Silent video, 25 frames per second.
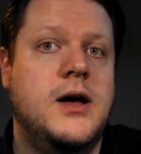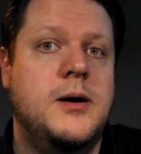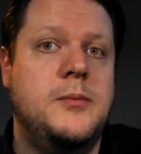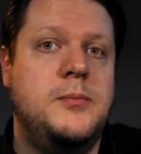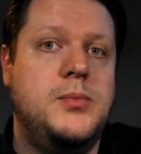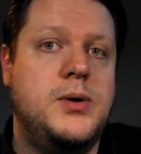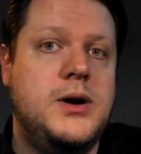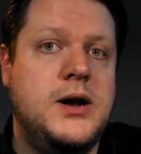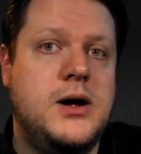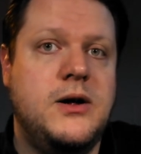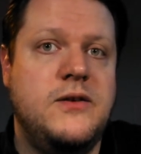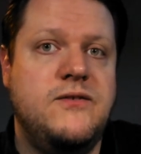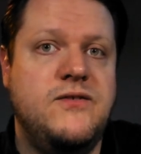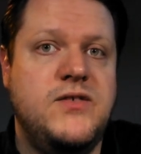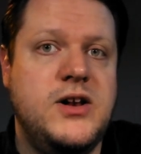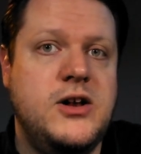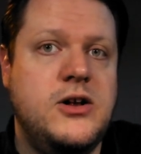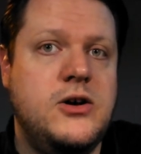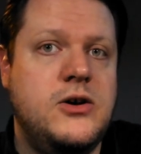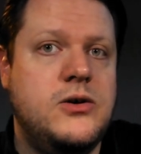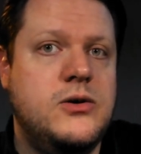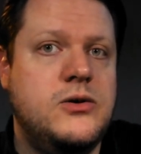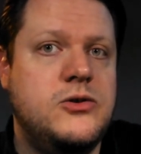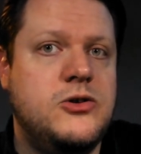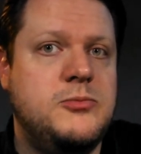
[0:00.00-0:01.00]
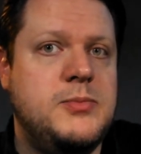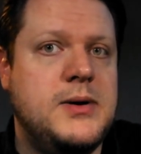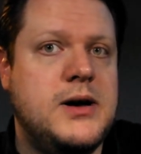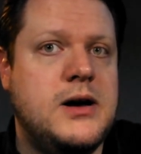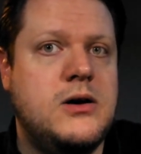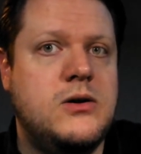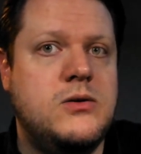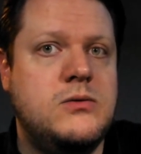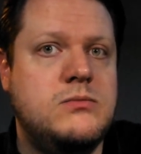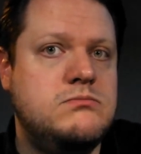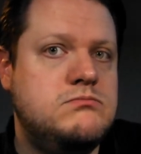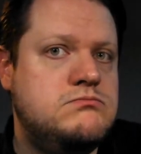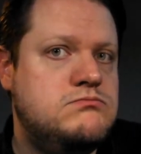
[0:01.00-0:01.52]
Put out videos
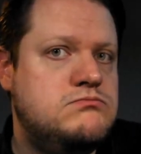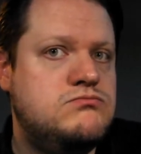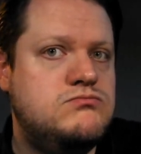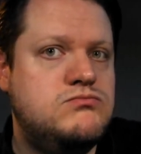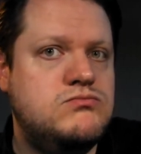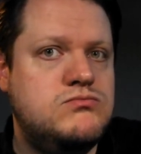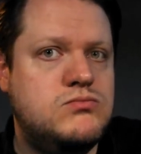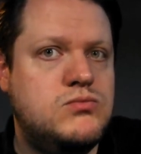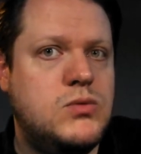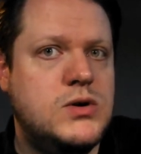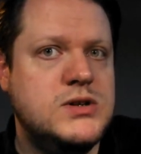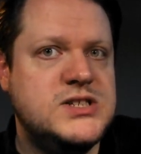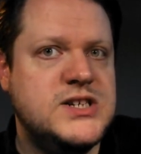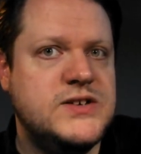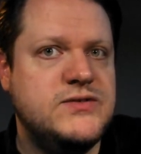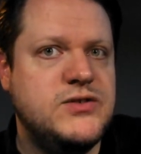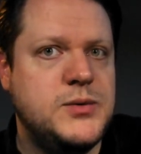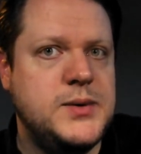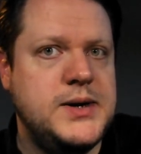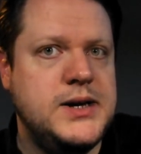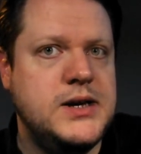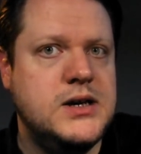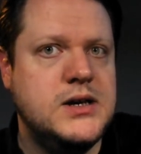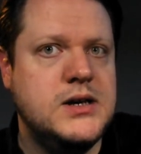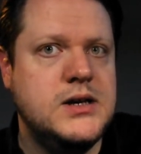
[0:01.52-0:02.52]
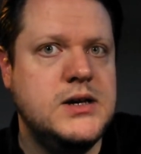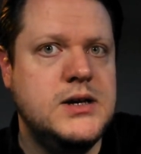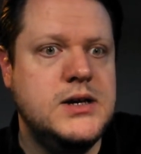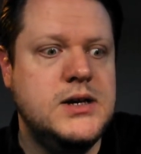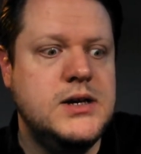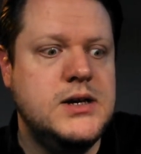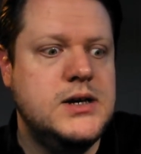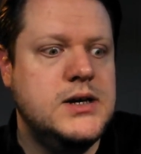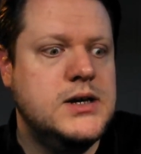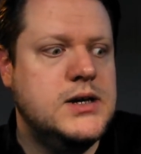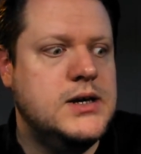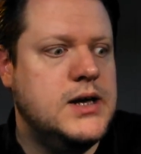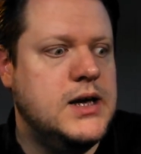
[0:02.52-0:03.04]
about once every week
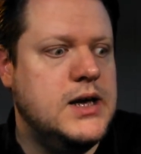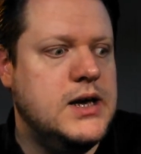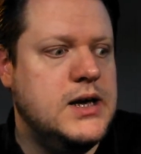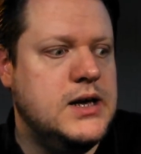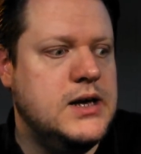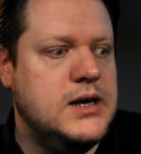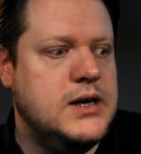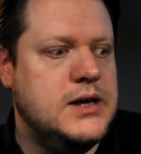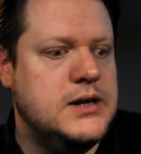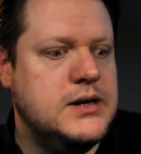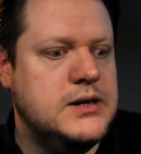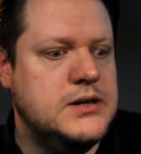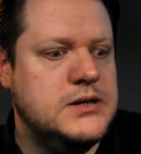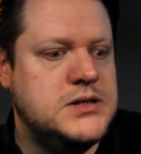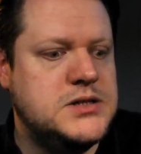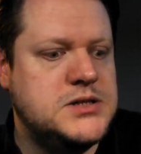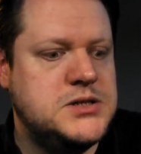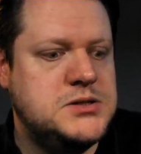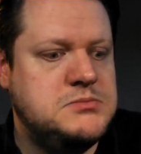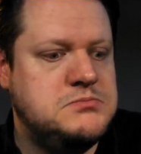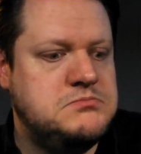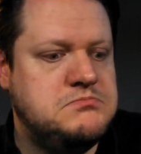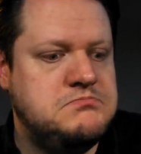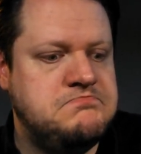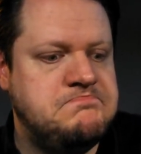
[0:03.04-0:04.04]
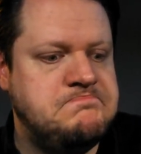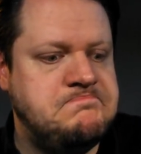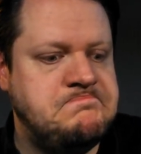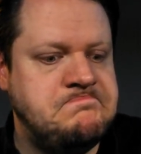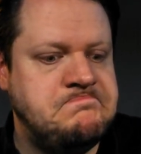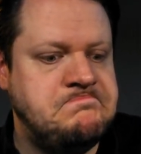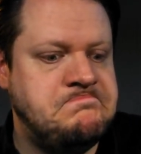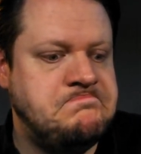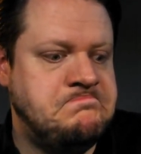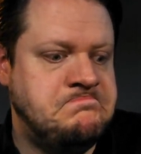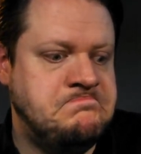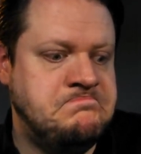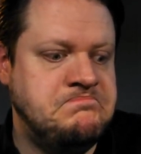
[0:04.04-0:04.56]
and
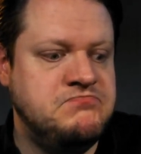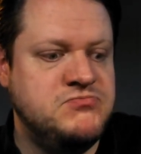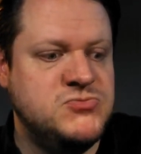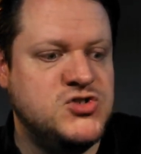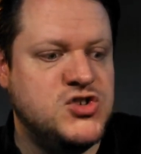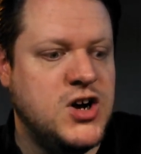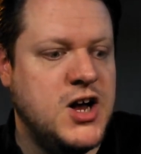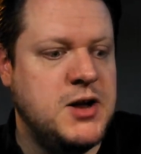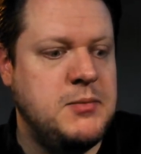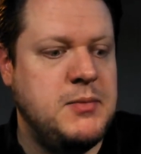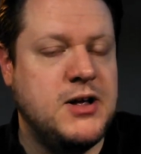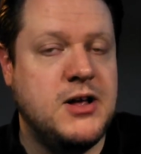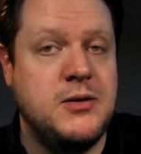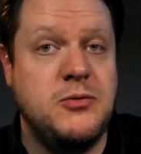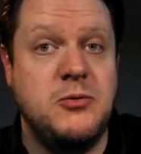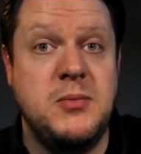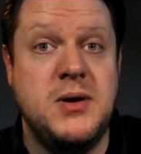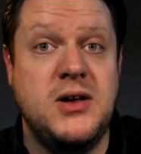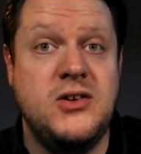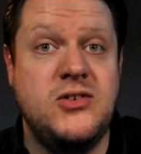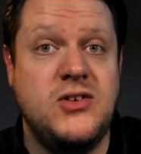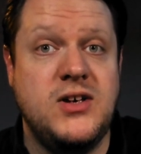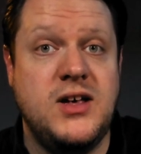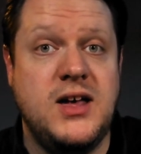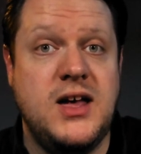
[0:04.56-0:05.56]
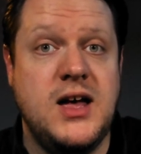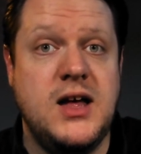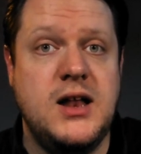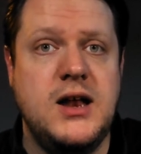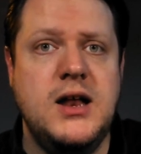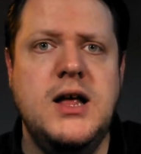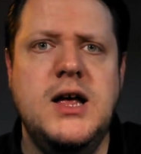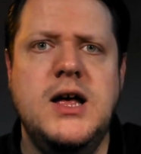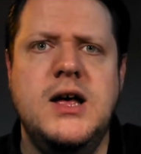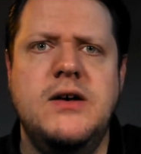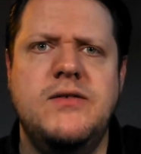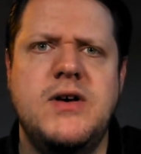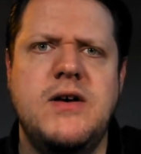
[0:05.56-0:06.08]
try and make them the best I can. If
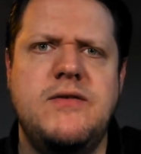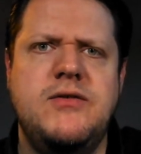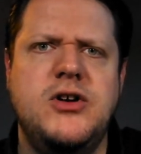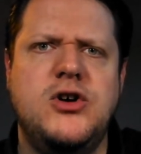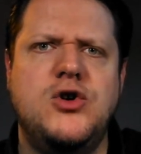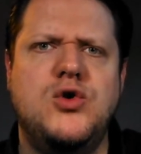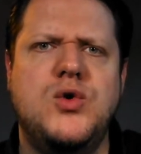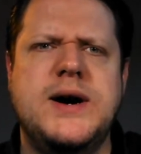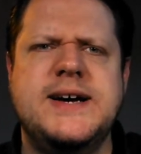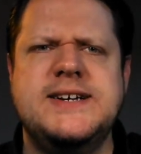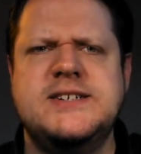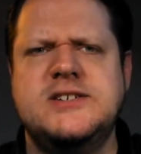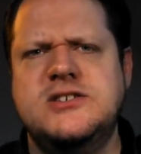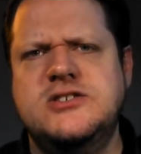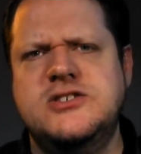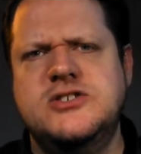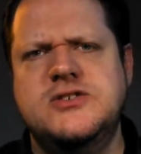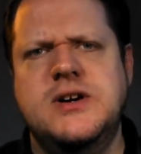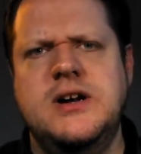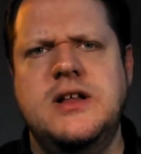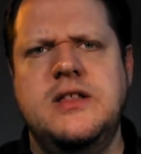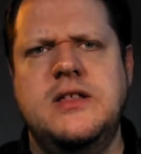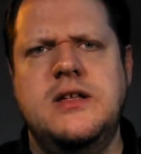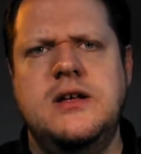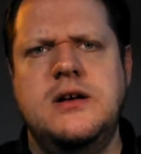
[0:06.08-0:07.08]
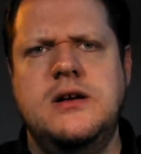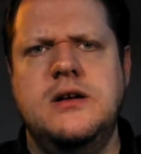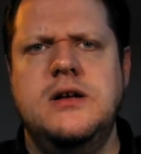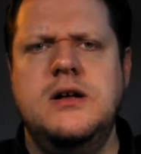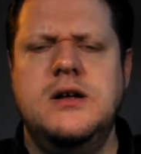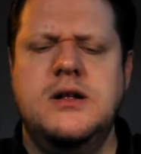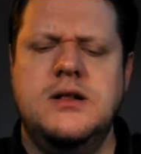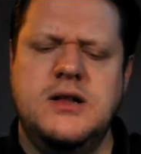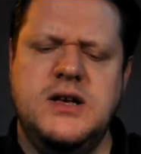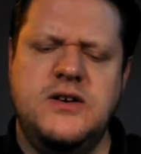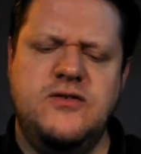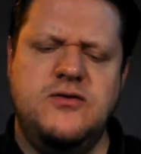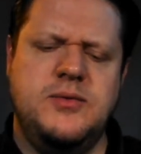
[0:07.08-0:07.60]
you have any questions or anything,
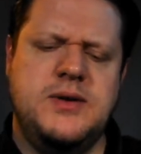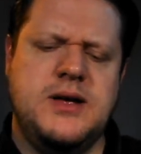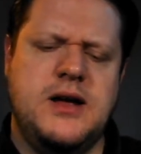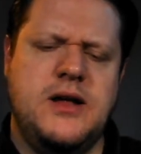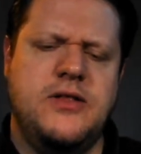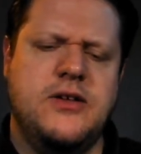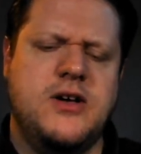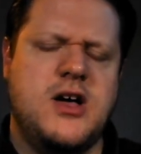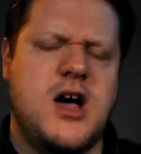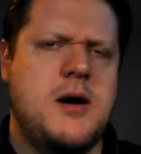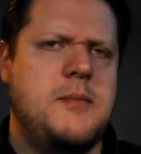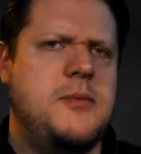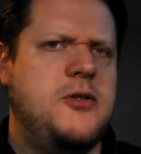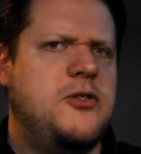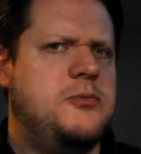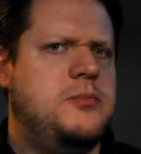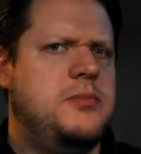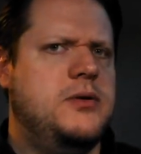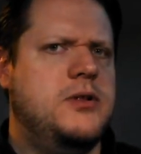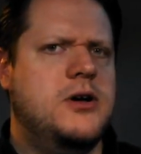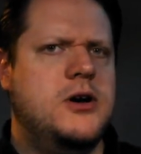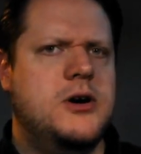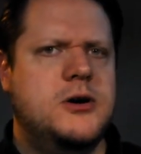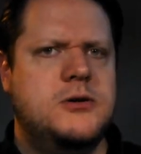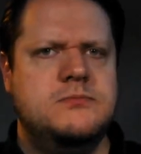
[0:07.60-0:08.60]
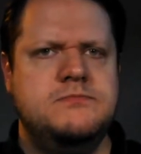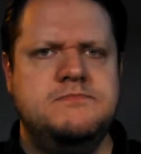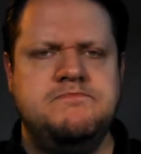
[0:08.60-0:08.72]
leave them down in the comments below.